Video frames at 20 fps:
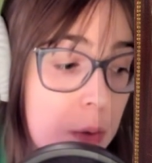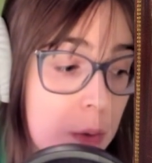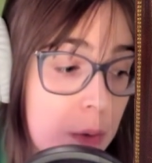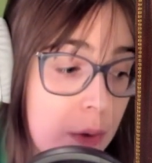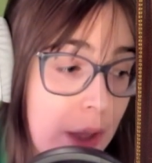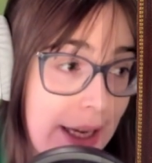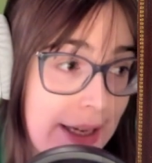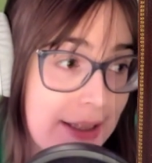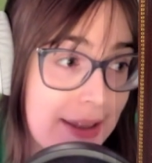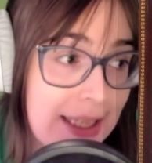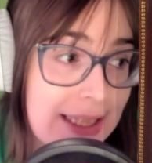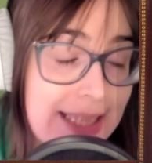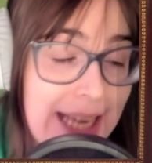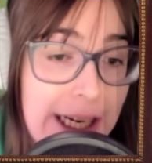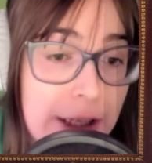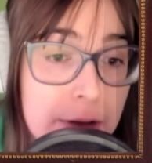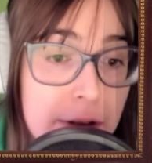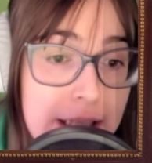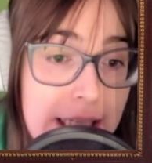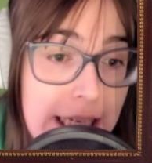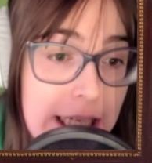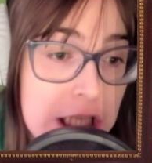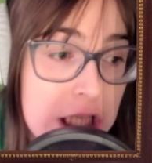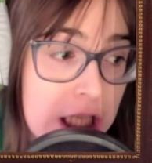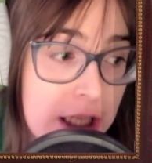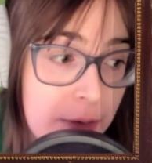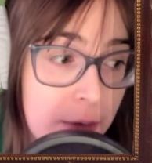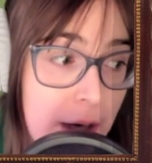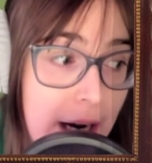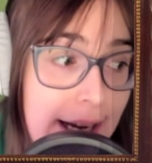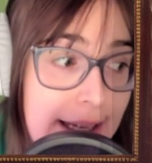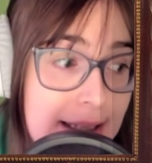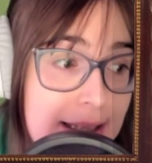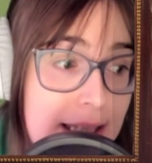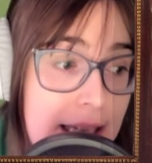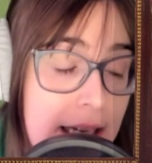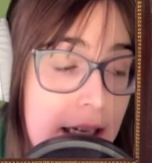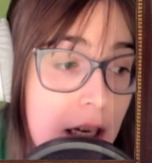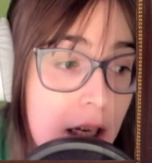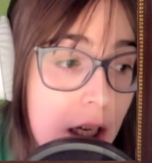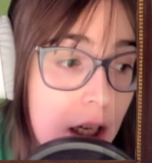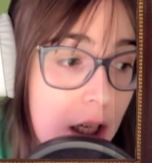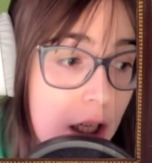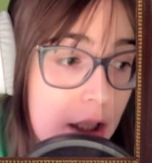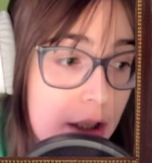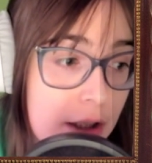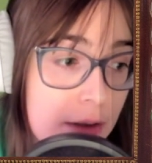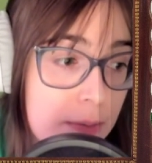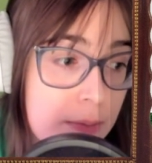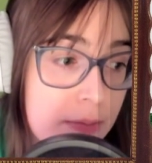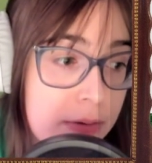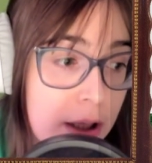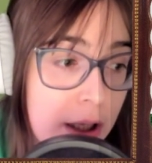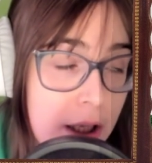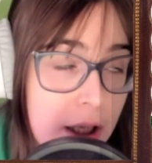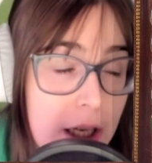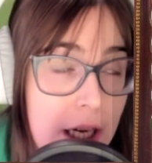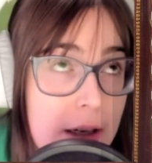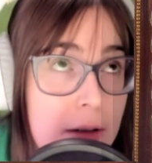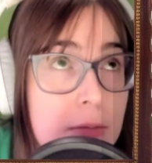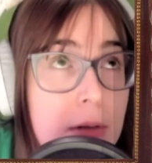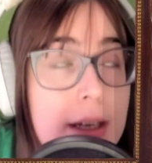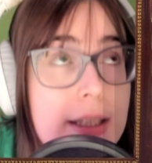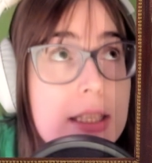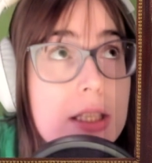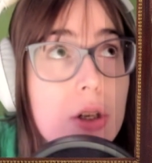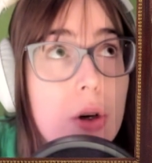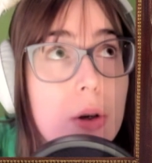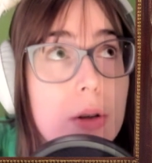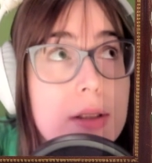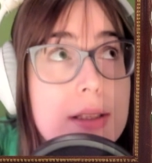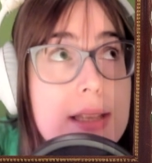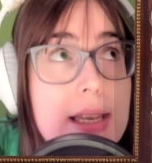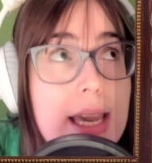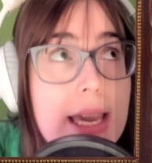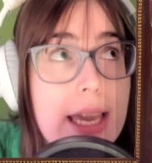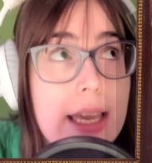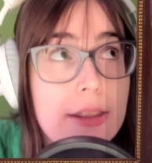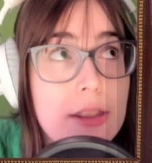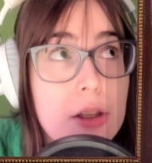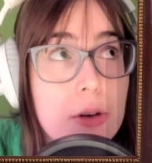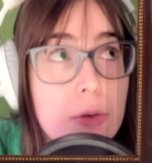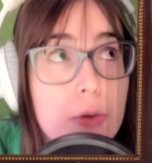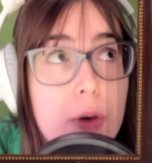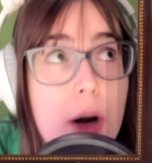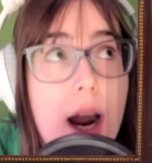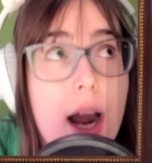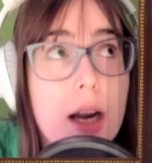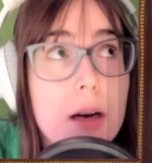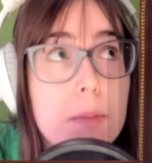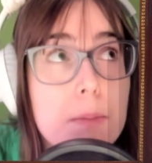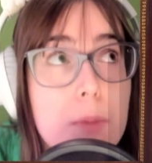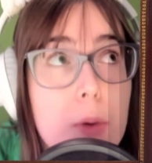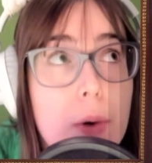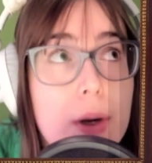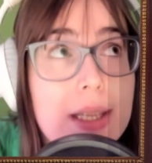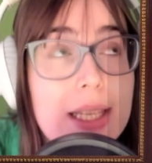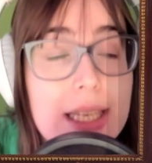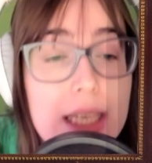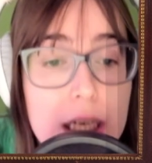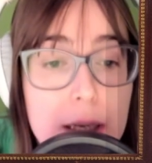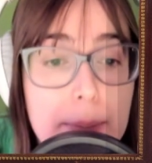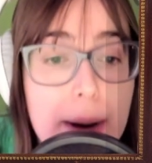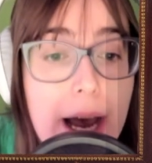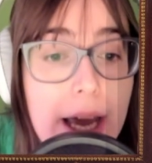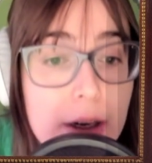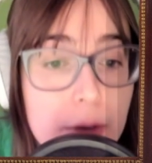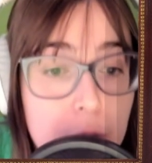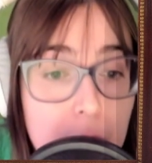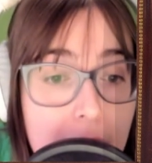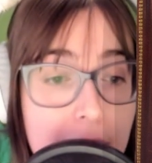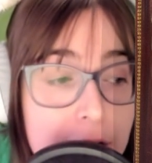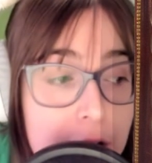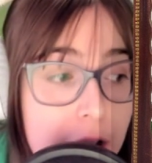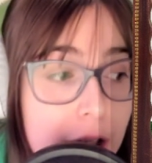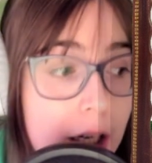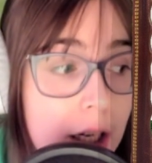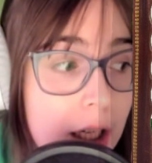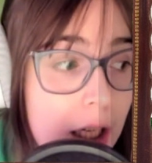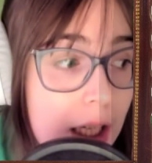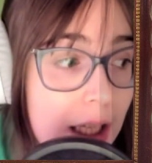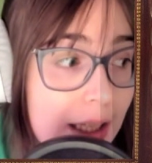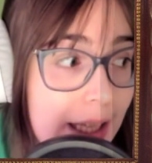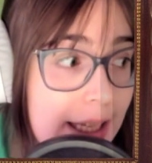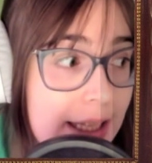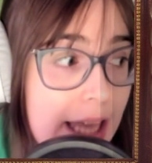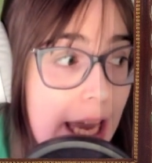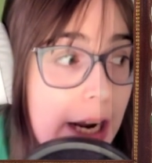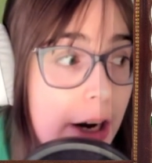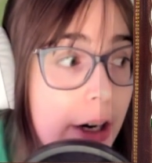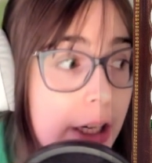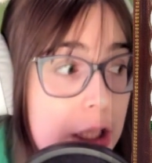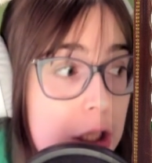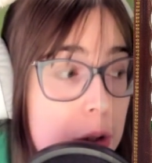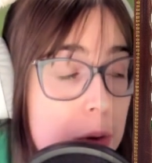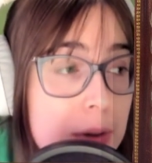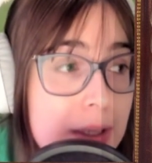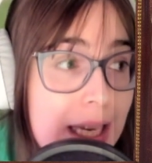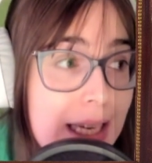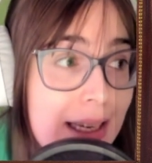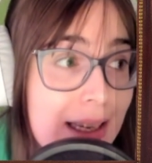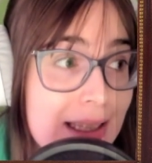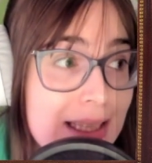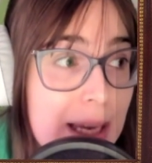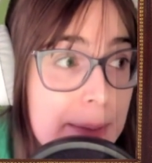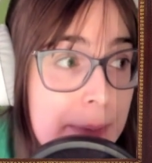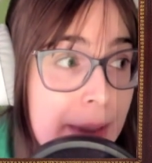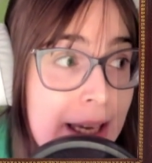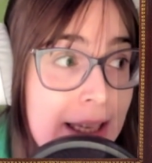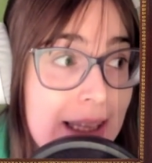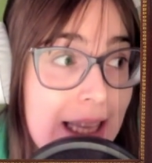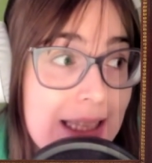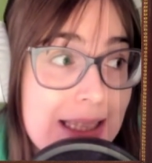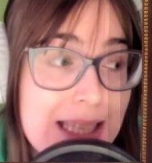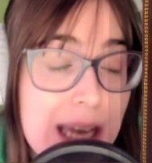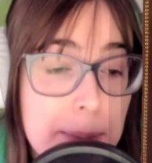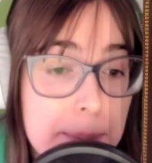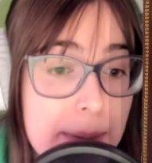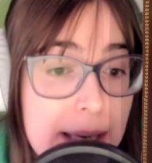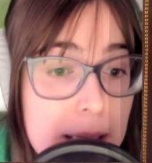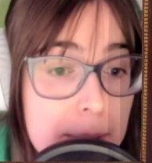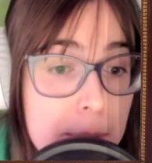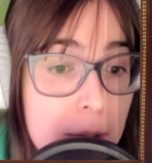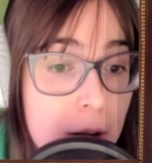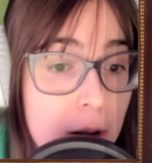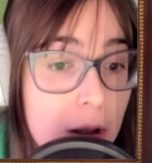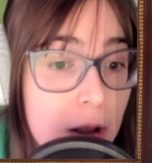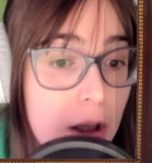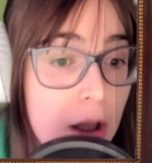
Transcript: like, the degradation of rights. Like, what's the old saying? The frog boiling in a pot of water. Like, they are using something that some people